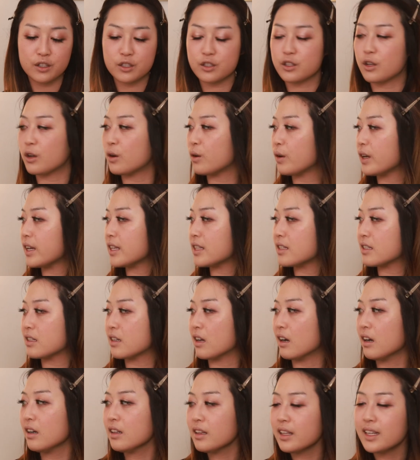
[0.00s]
So it's
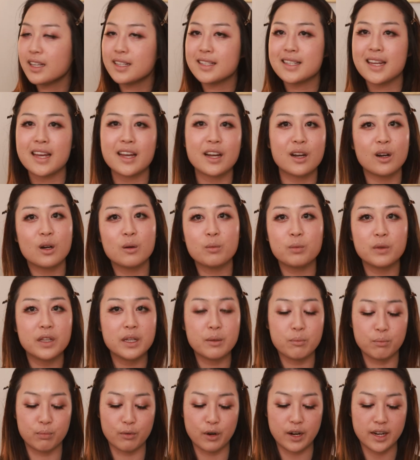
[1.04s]
not like
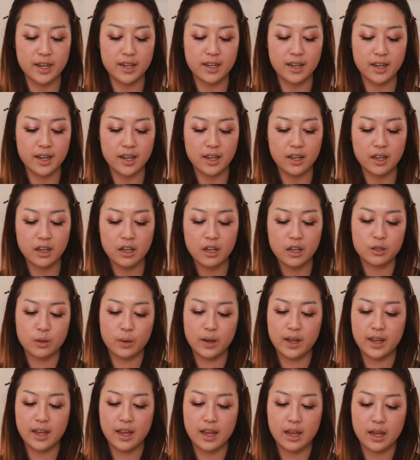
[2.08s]
terribly brightening. So
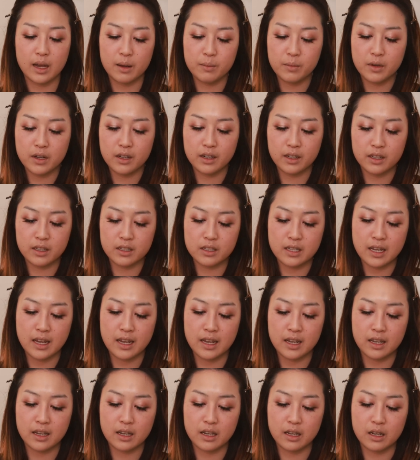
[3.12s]
I am gonna
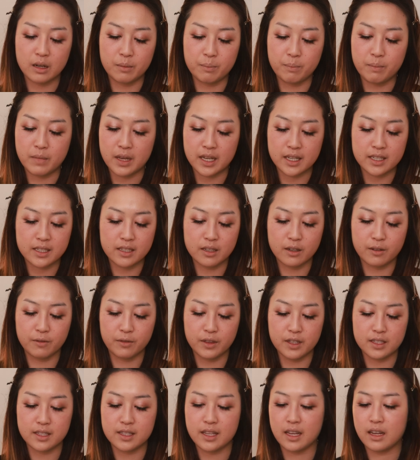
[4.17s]
take a mix of
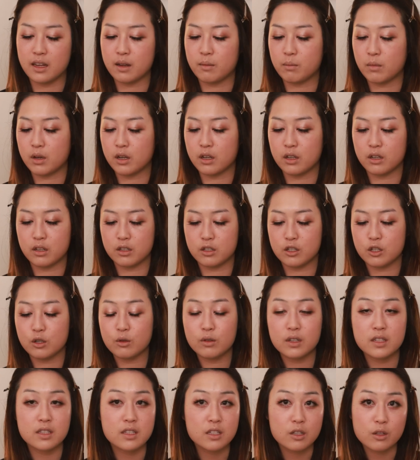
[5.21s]
the same
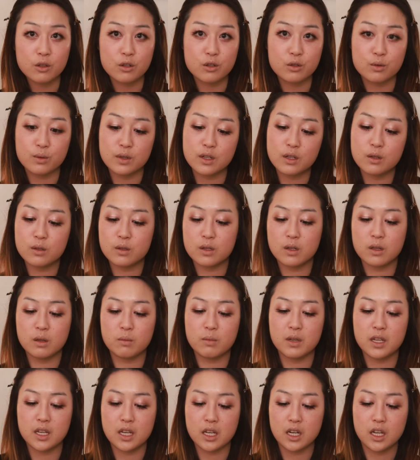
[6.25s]
2 concealers we used in the
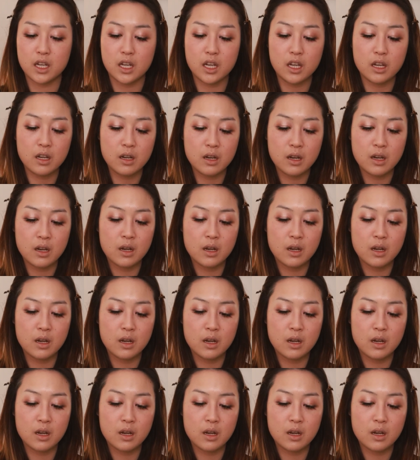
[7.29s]
beginning.